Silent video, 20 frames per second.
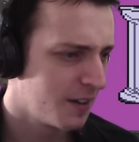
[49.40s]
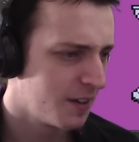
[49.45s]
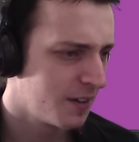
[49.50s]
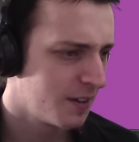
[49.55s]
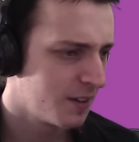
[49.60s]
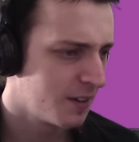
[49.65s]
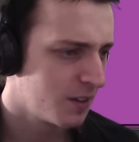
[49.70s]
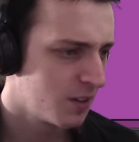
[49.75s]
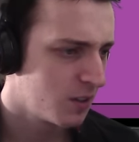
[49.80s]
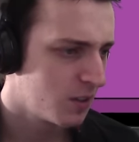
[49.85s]

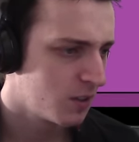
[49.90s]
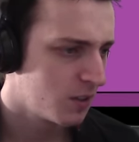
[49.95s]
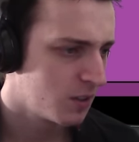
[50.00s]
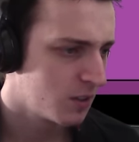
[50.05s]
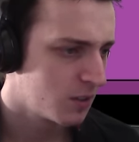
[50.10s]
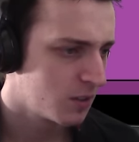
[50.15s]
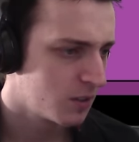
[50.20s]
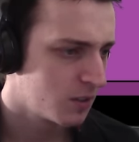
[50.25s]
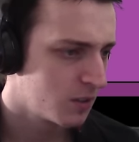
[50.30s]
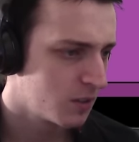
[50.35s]

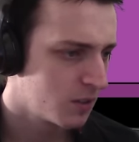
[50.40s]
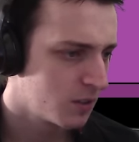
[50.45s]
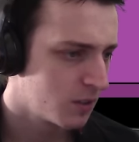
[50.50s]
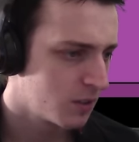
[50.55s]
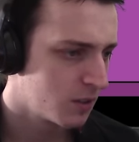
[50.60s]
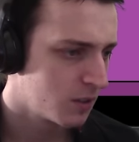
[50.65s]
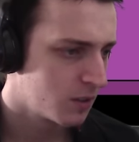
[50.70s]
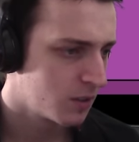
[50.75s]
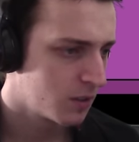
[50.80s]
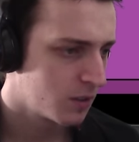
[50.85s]

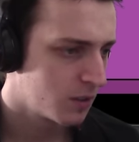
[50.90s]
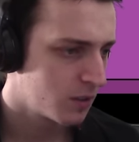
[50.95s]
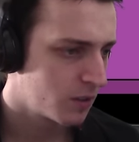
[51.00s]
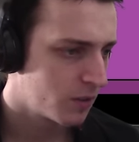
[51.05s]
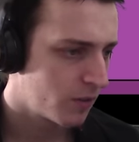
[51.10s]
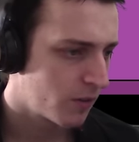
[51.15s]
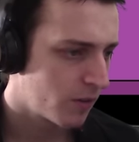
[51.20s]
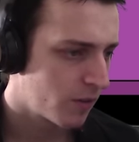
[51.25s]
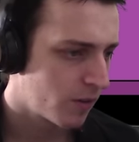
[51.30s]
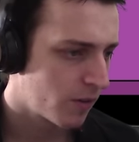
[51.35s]

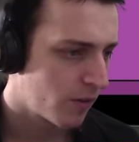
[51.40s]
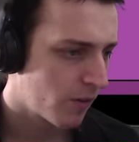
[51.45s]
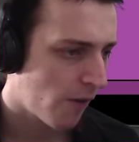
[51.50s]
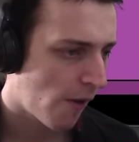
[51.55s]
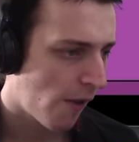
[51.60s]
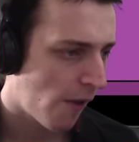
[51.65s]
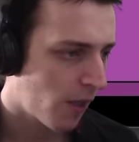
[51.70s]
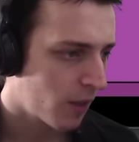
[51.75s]
Nothing is said.